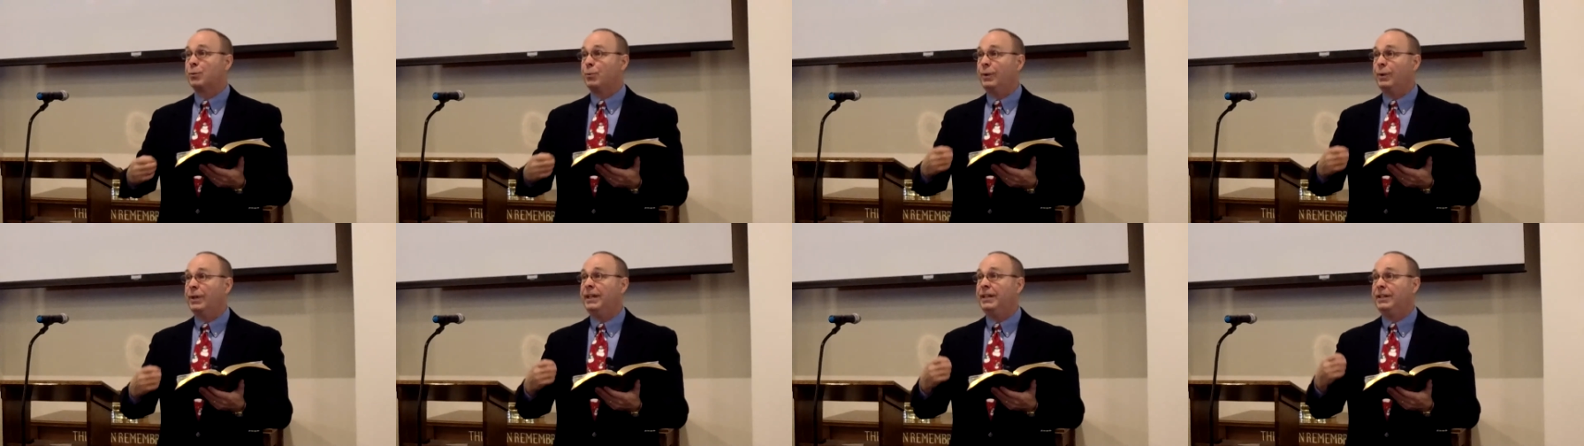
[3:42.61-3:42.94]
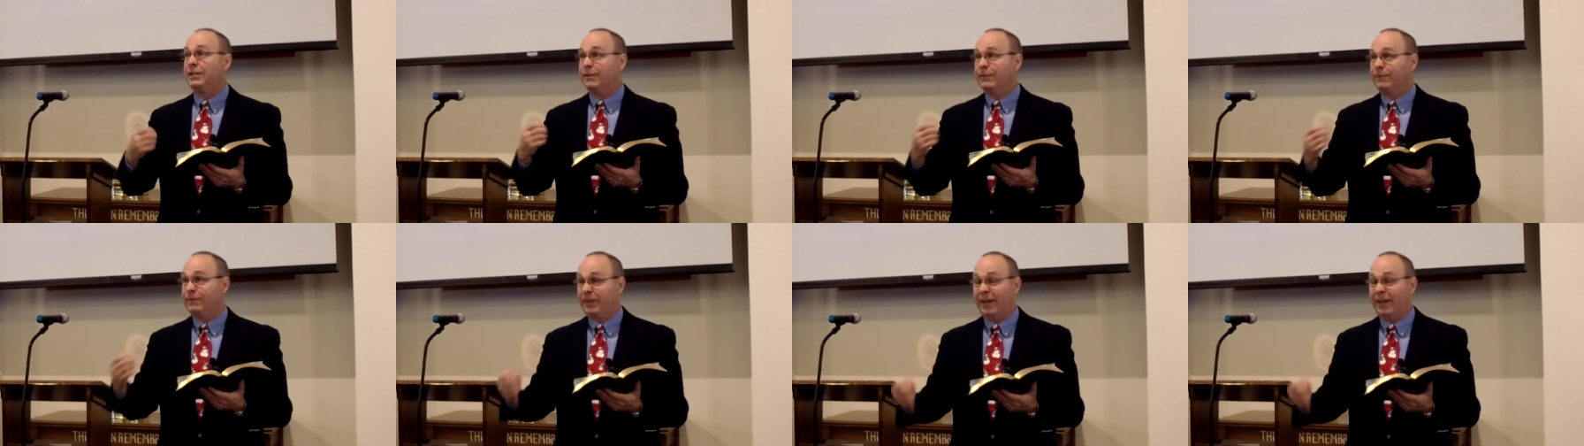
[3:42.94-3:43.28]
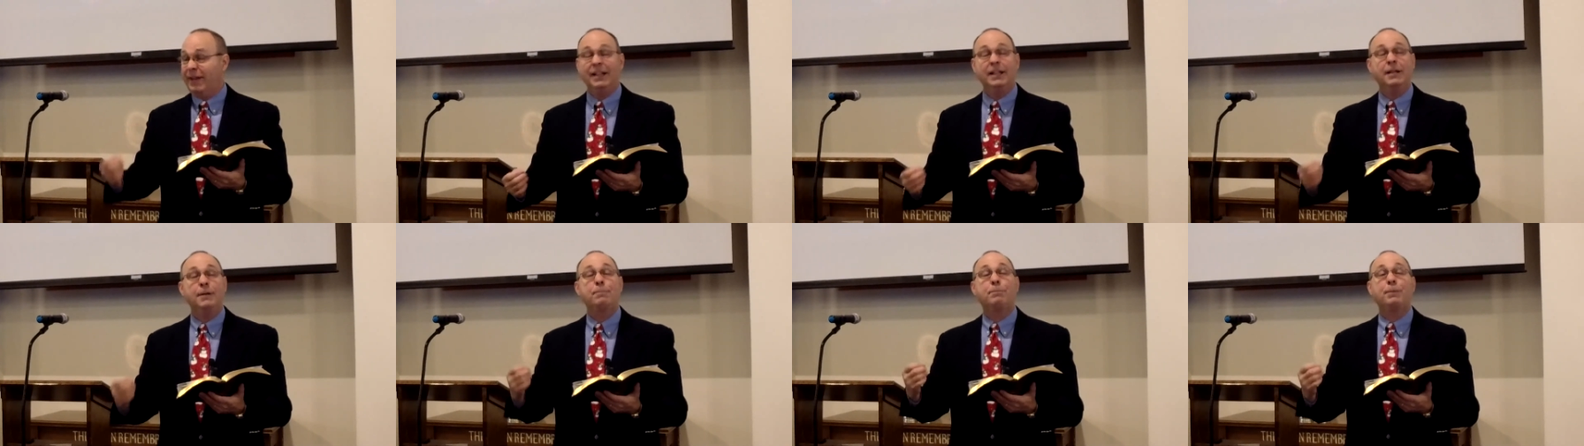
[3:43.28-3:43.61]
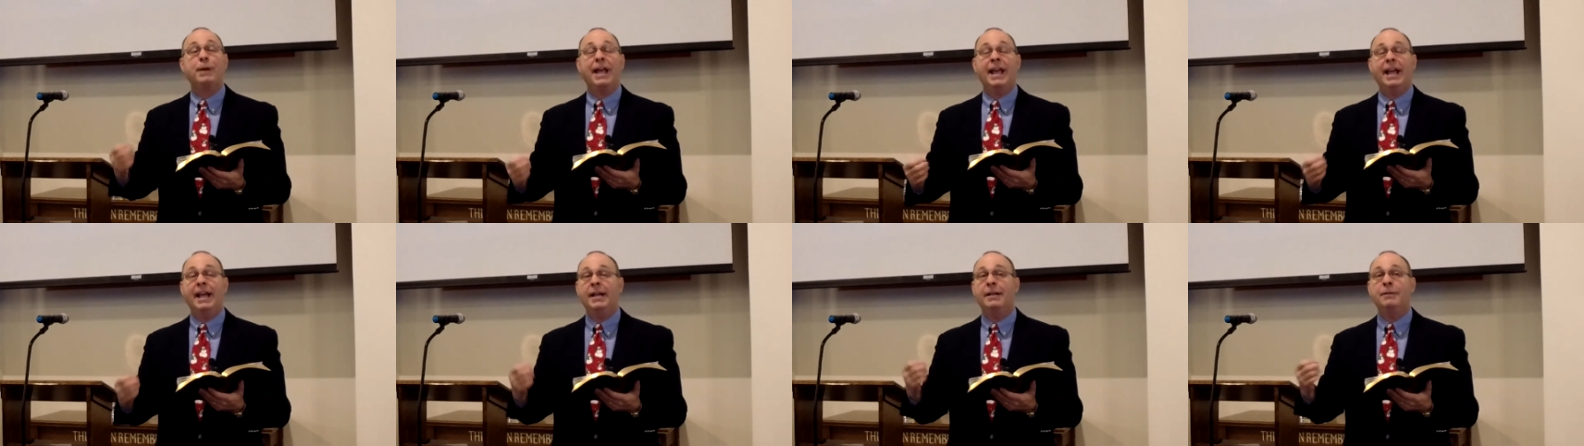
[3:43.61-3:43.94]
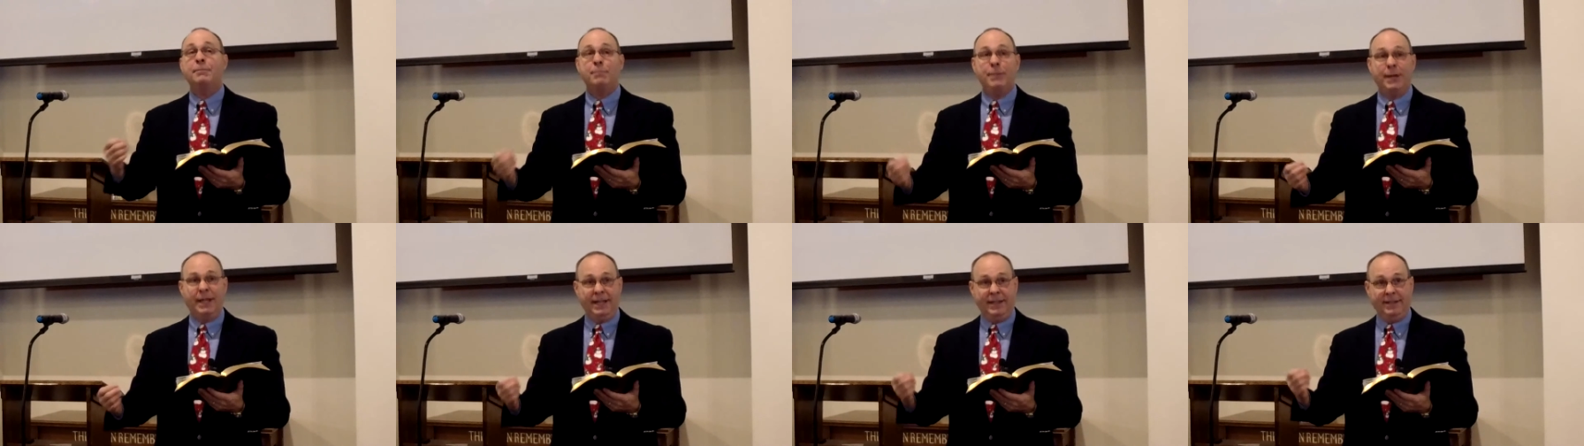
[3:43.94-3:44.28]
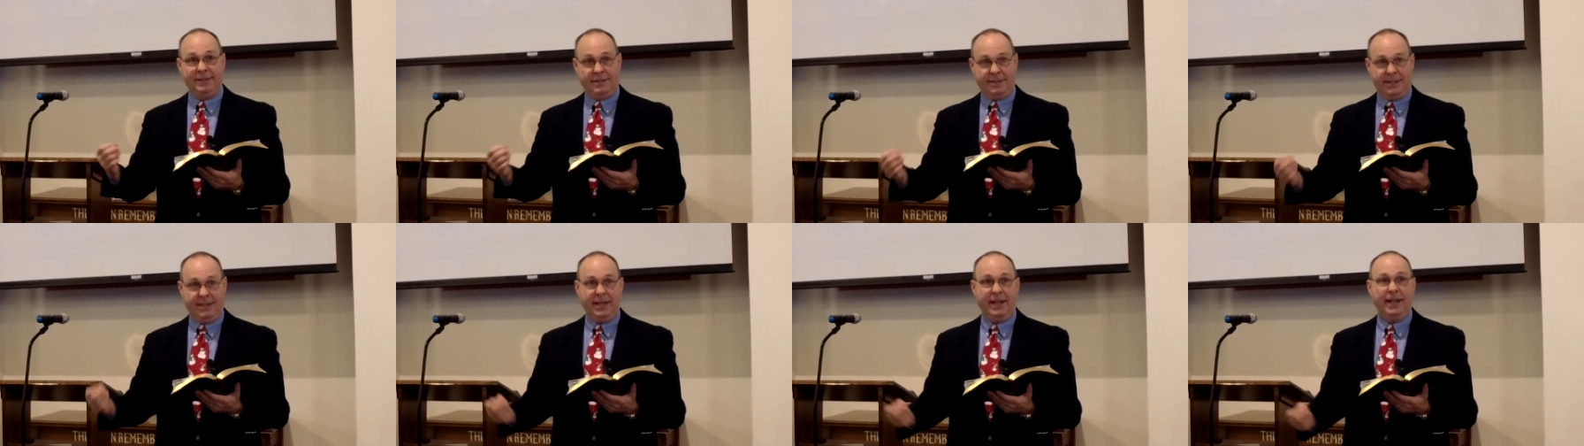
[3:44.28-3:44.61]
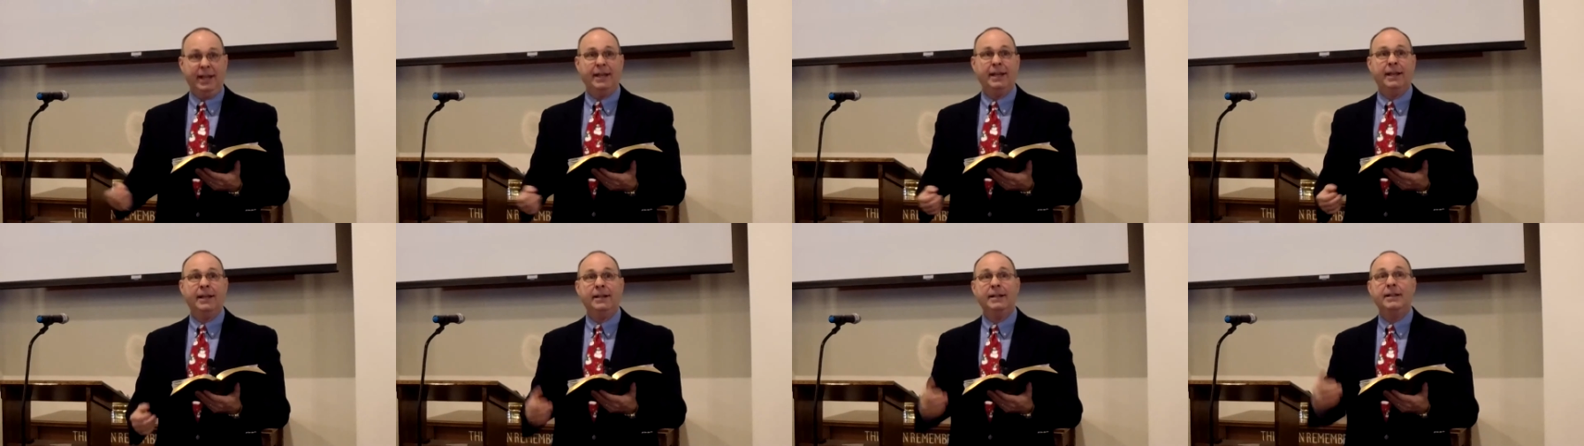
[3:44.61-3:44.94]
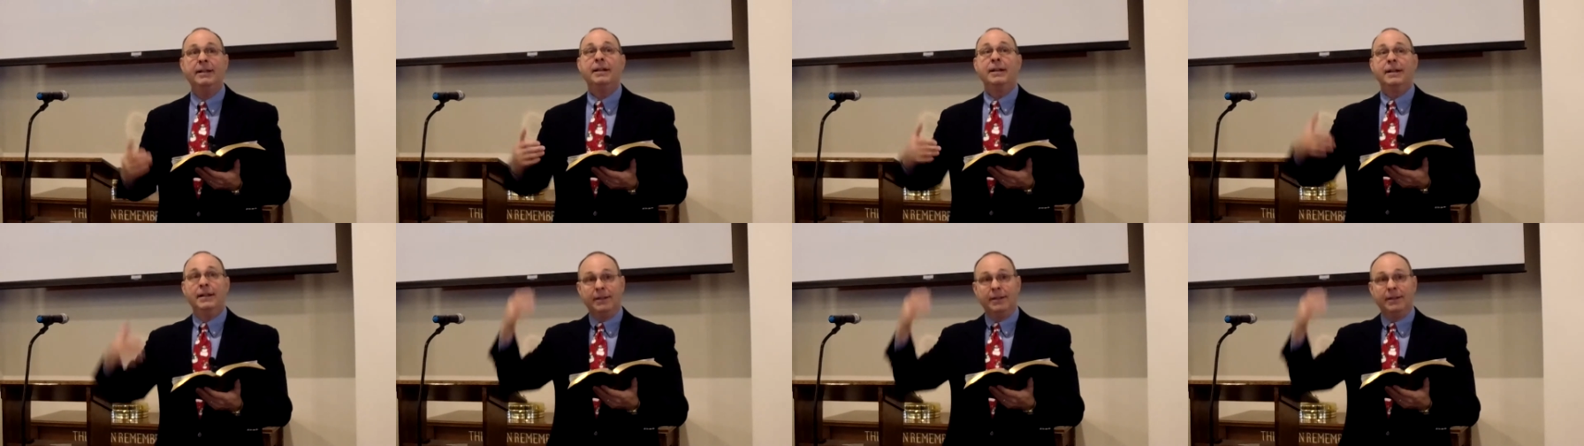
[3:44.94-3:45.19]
we develop and maintain